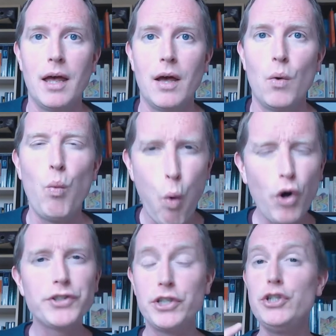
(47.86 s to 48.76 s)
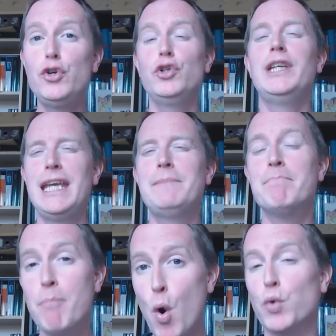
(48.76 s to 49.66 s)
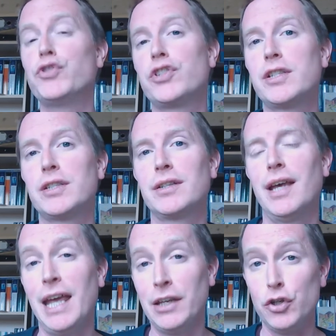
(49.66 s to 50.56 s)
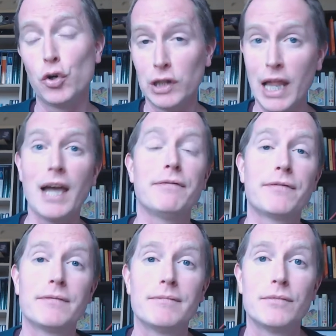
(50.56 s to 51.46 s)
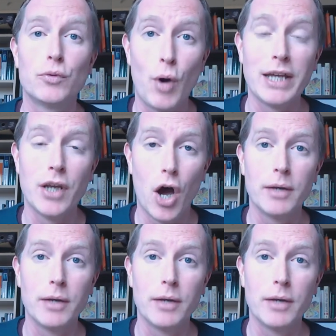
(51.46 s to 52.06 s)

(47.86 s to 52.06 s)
What do you need most in your life right now?